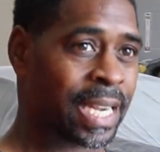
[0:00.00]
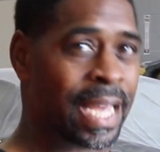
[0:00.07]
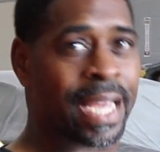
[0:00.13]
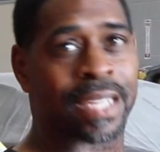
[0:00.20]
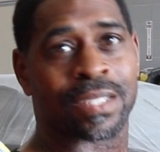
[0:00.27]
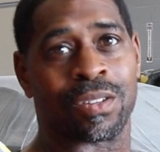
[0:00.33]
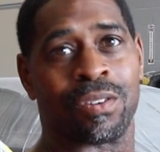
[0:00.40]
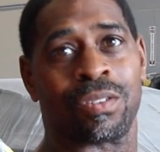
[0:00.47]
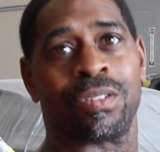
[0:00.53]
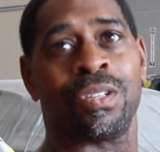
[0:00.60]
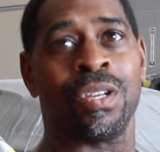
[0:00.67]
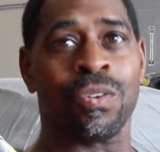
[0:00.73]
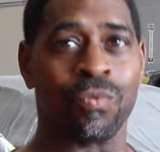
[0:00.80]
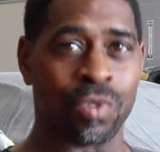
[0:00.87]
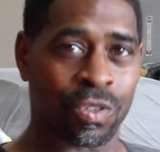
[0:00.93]
glass on it
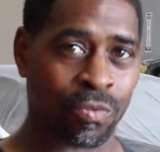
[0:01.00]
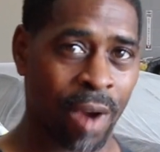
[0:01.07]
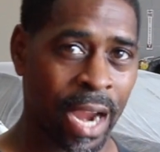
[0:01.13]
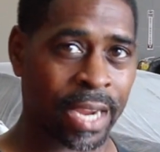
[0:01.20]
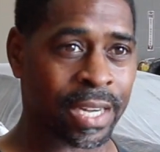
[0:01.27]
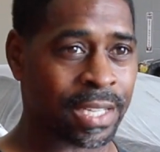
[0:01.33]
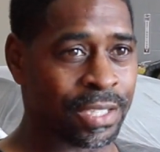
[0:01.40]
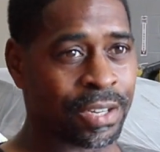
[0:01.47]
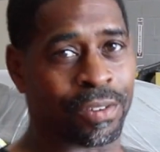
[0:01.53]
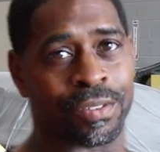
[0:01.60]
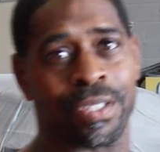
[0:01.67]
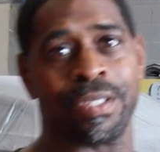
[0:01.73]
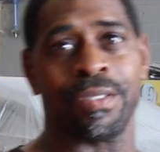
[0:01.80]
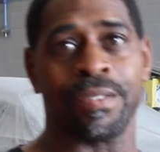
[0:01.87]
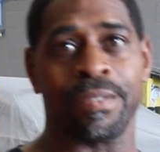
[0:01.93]
with the right clear on it.